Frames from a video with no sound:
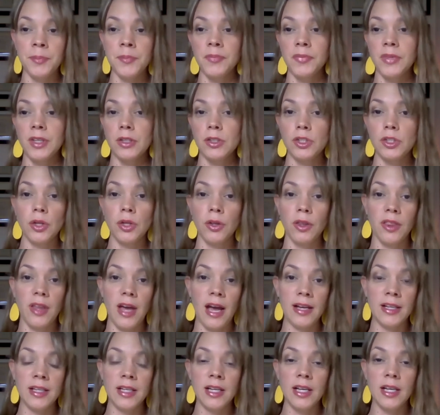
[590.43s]
so
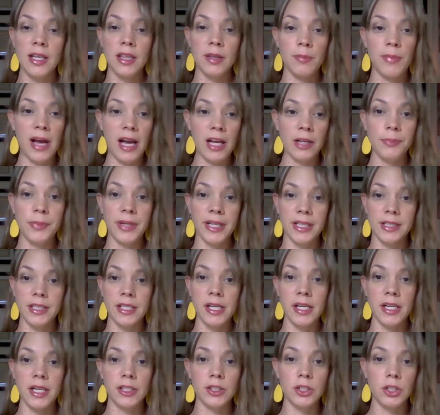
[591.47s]
that the bad
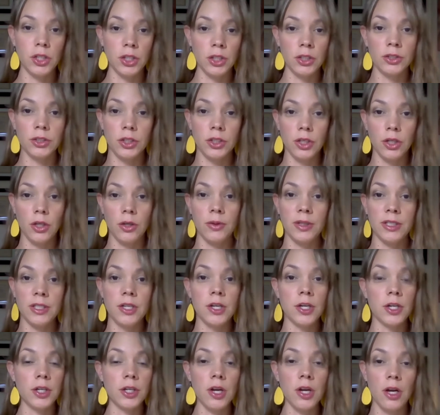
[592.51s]
bacteria don't go and
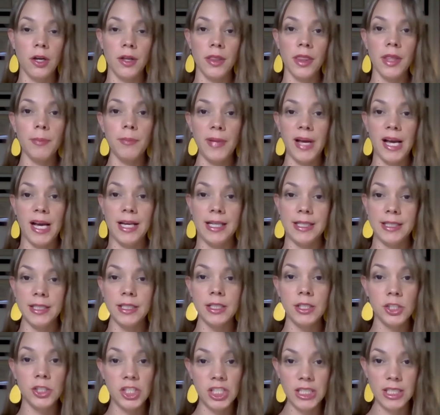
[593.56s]
turn on the bad
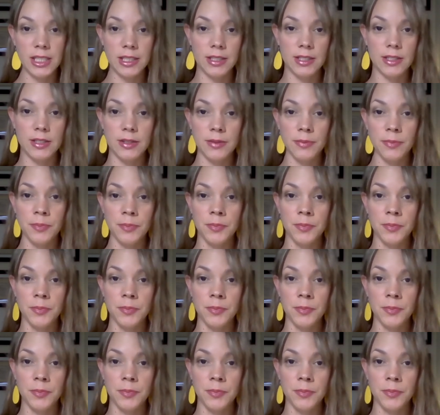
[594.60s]
genes.